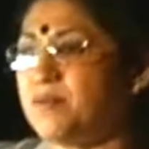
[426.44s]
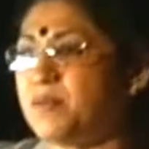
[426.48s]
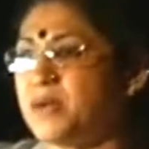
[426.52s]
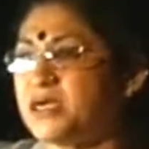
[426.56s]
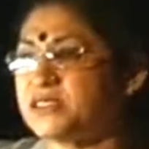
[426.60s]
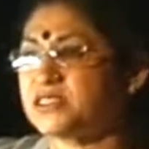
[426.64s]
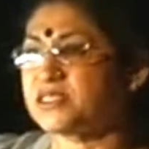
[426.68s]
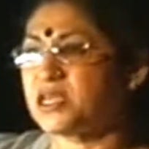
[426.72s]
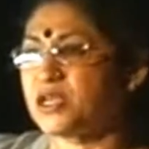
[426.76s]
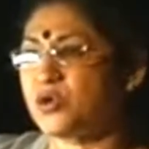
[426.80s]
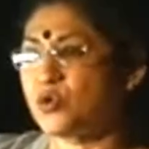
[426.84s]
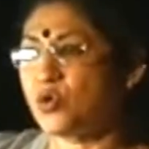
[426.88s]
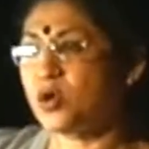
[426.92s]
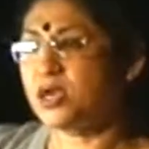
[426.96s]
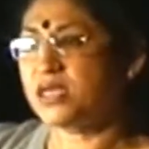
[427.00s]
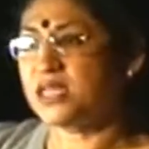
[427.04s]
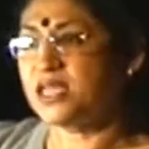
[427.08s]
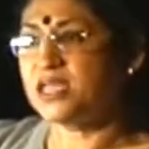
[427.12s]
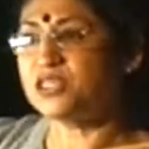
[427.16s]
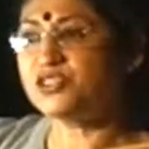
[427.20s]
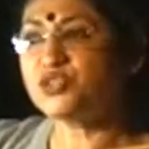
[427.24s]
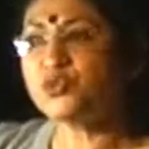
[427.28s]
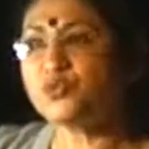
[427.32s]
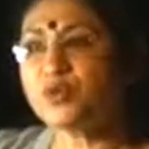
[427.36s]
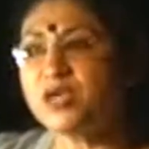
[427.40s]
numbers are
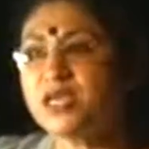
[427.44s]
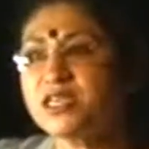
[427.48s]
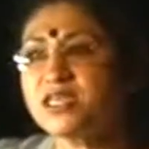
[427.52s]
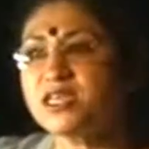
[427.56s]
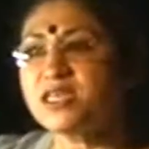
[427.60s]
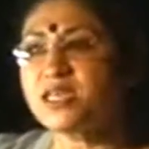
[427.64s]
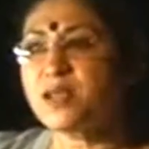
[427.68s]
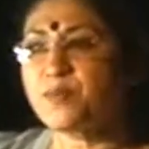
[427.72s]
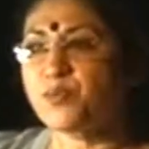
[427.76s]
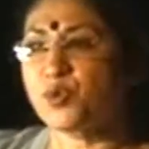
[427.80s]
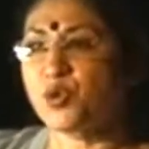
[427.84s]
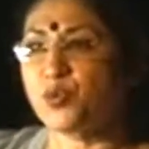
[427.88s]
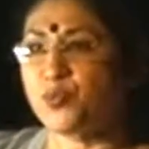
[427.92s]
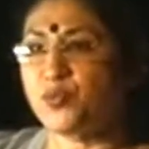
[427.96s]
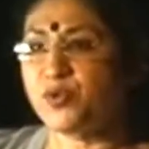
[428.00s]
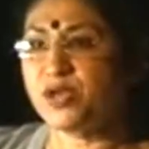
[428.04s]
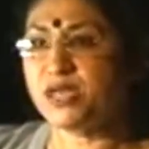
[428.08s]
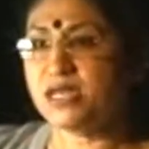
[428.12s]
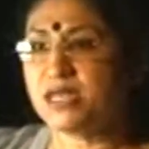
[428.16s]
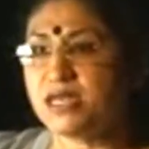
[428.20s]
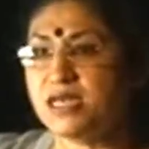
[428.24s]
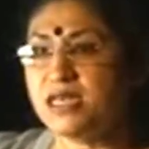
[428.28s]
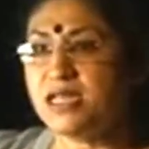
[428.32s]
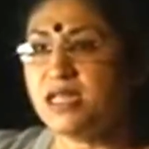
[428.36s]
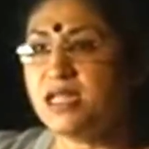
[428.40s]
not educated
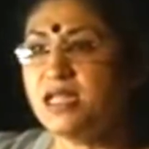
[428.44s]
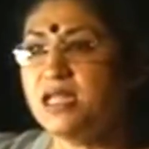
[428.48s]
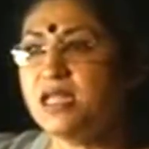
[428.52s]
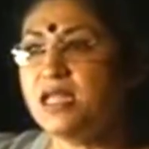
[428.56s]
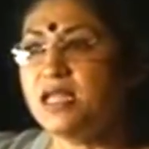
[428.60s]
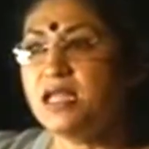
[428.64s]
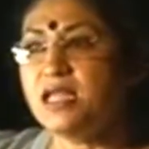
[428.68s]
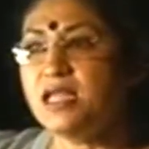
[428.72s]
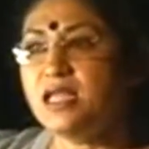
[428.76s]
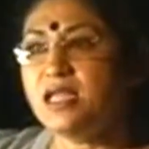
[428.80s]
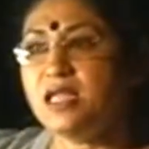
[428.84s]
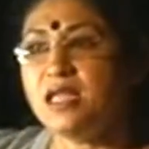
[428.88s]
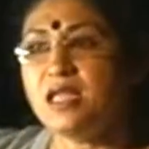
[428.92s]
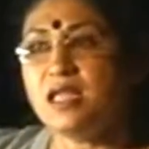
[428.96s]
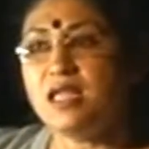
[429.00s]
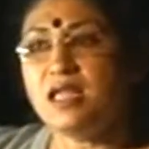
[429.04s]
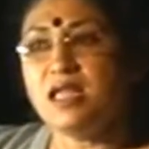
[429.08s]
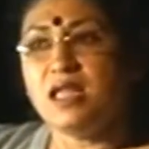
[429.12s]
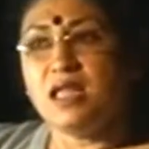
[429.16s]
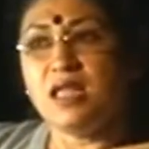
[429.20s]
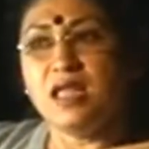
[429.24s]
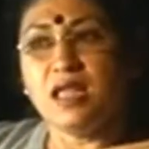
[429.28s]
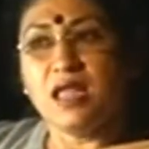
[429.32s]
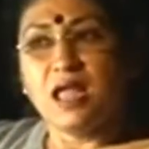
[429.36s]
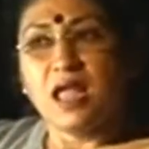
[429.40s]
appropriately,
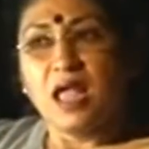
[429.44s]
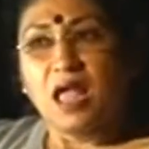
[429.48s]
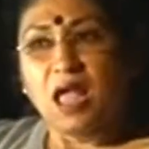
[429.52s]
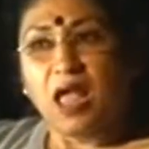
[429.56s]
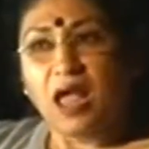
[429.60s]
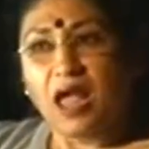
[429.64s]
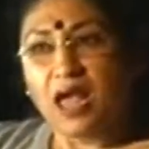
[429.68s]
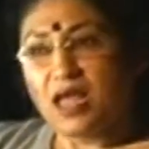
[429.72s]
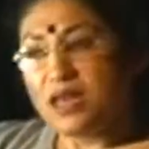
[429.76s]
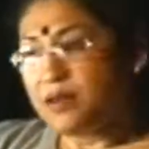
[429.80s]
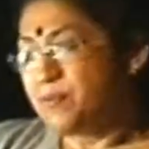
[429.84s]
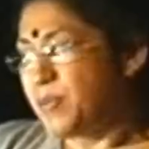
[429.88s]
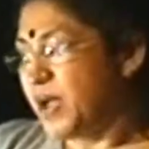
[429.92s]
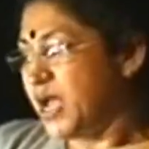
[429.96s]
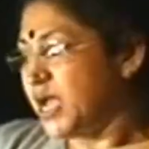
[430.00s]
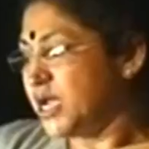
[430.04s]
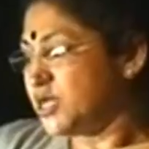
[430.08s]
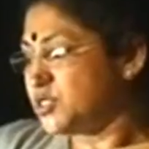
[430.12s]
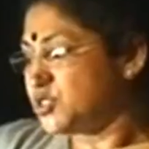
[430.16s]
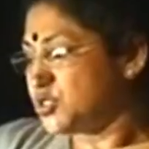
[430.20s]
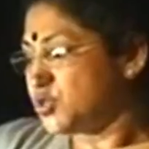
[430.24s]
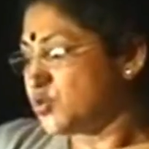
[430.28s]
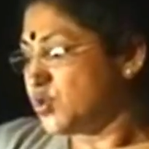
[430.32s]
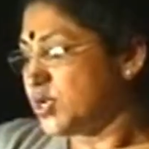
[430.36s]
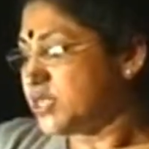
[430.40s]
and
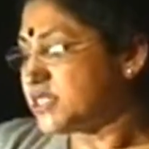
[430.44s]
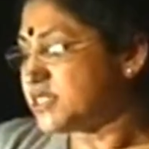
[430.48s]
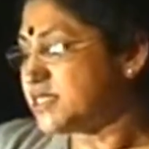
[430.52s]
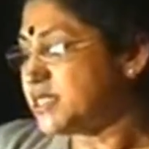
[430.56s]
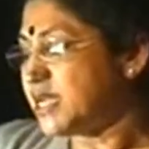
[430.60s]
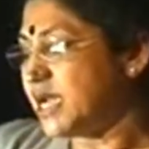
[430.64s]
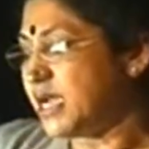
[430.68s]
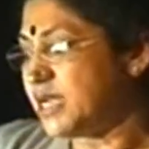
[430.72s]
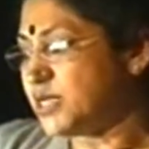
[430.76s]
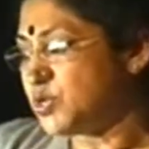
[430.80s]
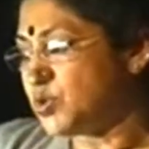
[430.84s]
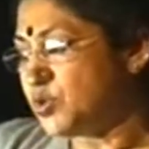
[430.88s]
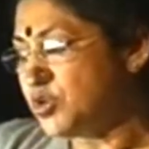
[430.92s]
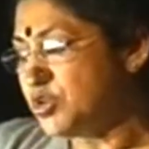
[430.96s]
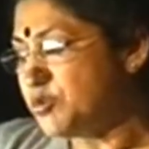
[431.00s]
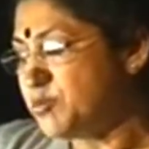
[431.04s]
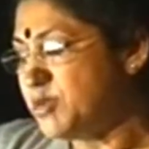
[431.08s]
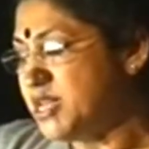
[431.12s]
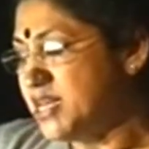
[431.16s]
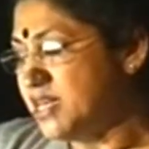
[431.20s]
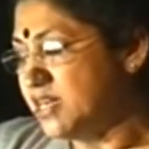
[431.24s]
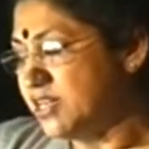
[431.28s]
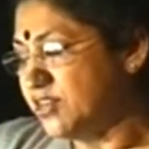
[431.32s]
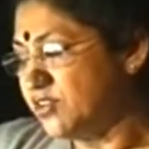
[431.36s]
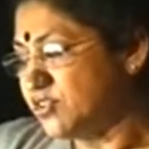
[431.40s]
by education I
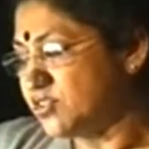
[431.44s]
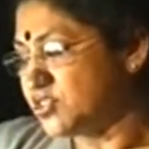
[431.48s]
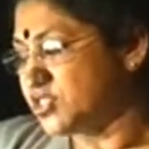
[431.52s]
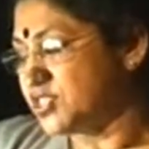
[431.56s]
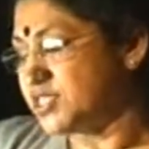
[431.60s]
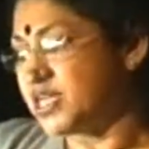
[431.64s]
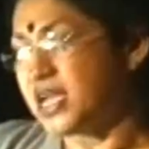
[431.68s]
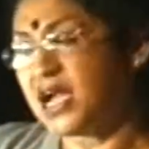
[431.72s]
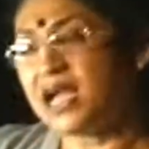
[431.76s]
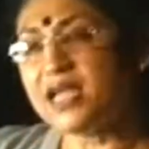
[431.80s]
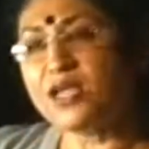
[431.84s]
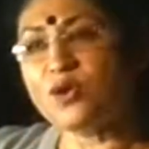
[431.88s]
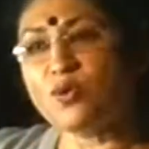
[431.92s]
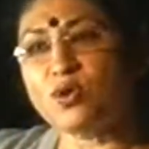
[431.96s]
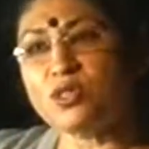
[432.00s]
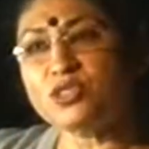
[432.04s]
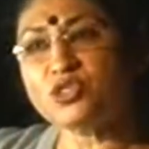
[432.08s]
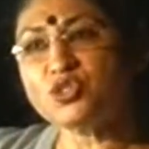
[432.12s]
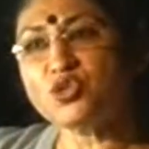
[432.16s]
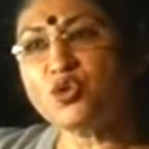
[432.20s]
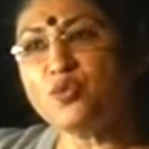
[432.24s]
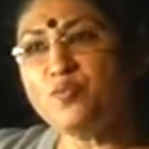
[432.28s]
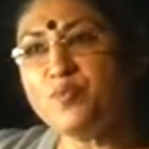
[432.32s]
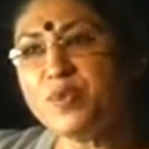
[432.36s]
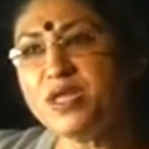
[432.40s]
don't mean literacy, I
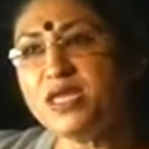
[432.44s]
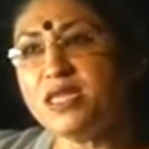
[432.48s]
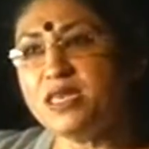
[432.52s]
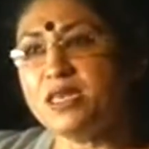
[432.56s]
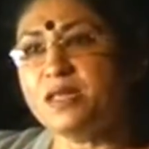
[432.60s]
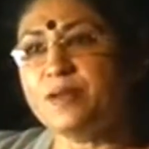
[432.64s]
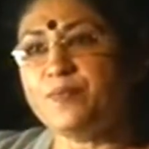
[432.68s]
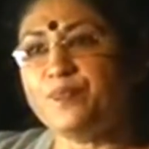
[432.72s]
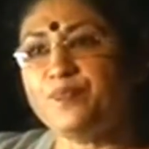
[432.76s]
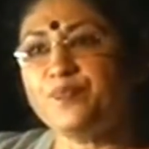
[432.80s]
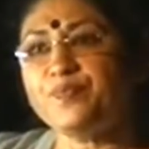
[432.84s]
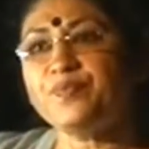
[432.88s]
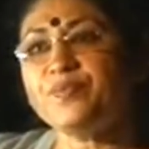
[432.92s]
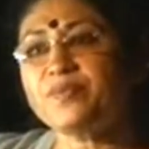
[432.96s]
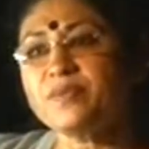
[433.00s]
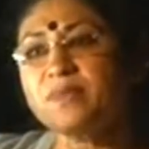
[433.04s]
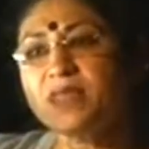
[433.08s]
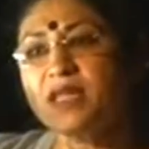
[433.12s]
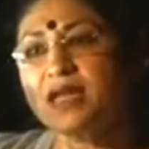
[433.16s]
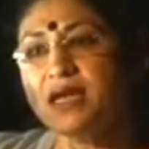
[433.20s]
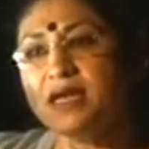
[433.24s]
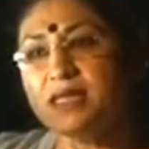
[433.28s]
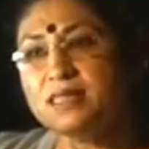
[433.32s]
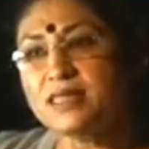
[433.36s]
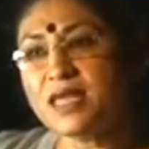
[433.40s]
also mean
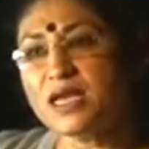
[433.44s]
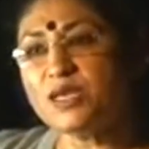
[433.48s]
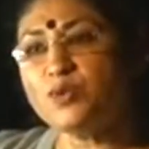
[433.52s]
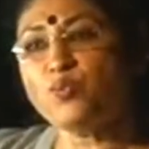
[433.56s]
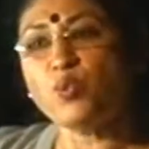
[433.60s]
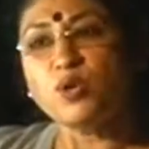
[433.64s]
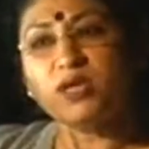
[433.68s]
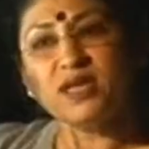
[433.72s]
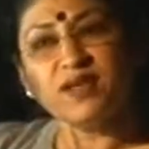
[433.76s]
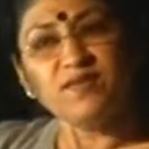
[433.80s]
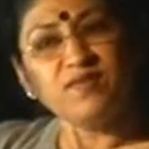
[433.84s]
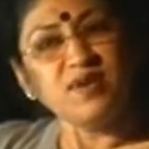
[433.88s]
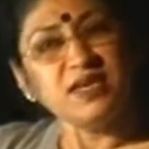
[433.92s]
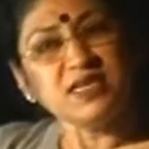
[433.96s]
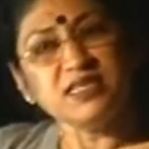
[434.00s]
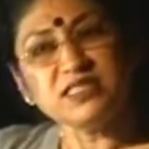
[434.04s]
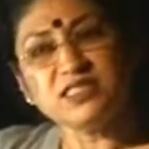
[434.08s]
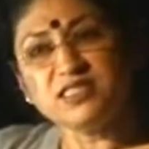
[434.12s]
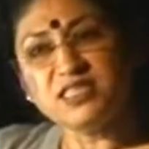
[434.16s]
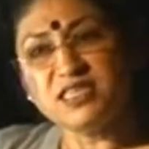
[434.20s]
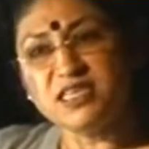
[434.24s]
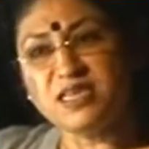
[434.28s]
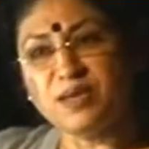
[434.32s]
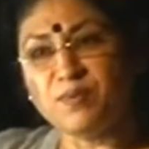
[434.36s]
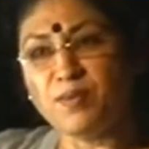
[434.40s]
that whatever
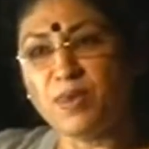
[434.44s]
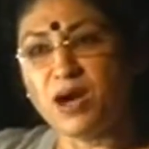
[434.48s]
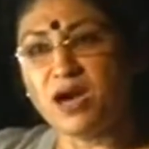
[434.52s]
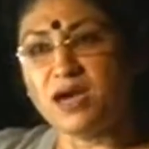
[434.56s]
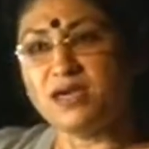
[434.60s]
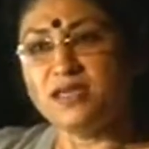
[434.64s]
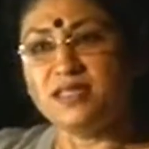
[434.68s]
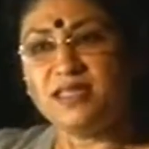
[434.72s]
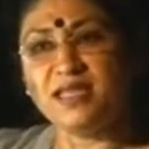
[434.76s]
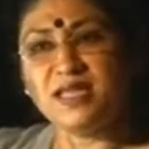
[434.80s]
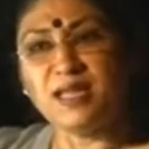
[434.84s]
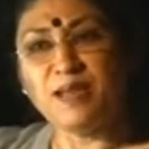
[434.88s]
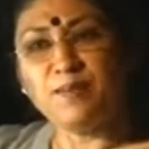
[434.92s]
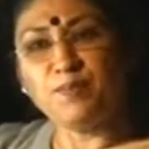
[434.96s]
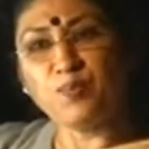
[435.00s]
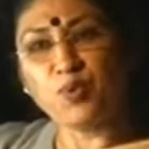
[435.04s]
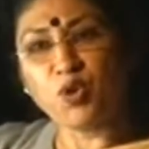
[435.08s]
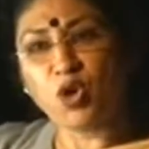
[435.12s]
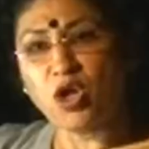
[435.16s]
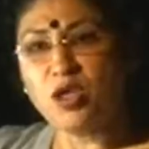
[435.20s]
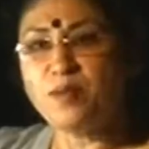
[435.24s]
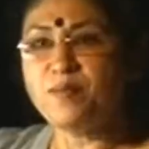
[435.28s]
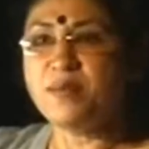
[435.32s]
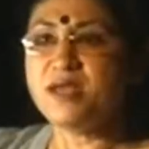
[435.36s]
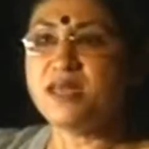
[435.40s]
is the demand, the
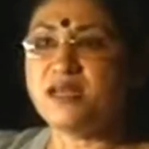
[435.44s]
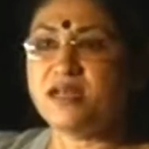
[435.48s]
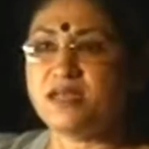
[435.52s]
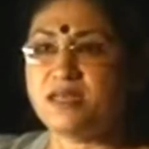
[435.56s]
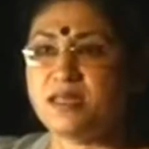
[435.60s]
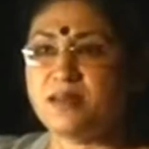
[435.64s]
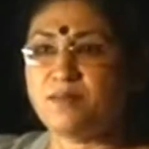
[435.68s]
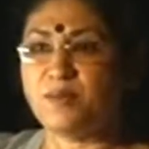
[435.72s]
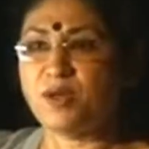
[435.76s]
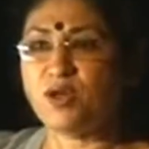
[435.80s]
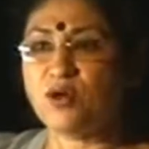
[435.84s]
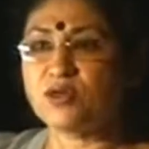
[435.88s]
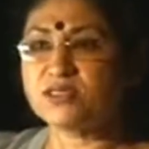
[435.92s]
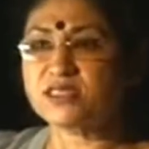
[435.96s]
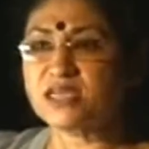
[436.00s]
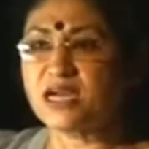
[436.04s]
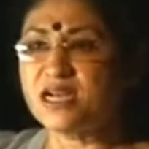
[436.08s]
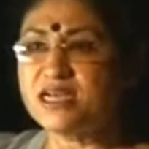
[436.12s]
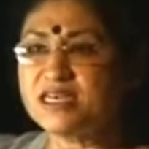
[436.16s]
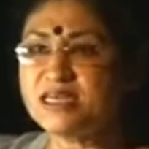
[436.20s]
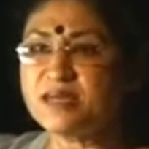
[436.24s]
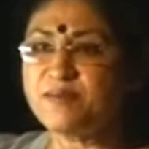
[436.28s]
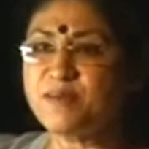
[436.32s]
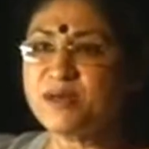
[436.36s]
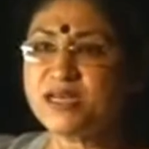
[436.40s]
employability, because
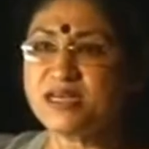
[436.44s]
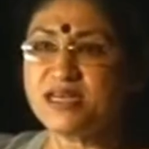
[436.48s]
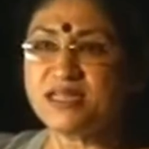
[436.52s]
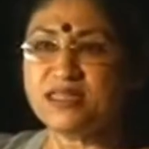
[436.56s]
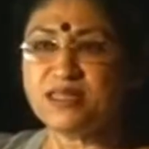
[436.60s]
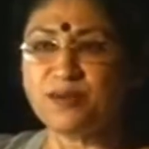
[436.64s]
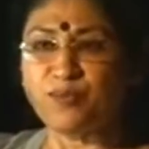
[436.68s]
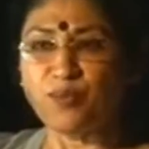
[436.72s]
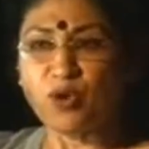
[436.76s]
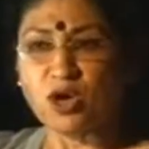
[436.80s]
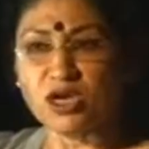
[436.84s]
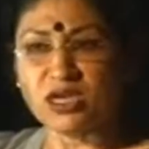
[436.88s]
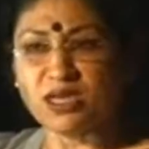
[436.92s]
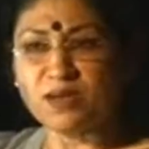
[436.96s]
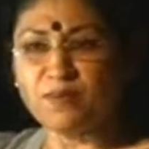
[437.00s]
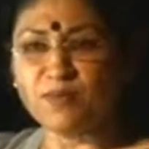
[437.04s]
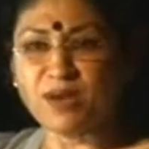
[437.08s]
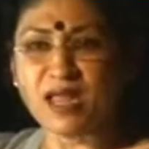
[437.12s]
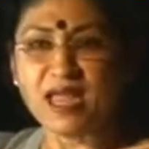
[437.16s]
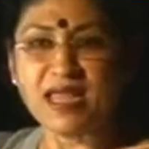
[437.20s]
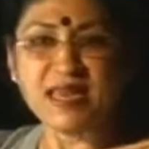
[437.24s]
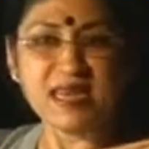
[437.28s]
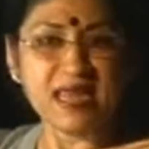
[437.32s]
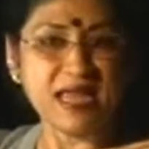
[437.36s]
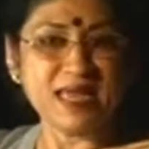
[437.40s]
ultimately the
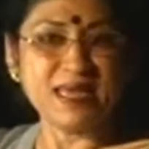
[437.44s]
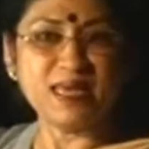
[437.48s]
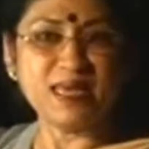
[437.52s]
bottom line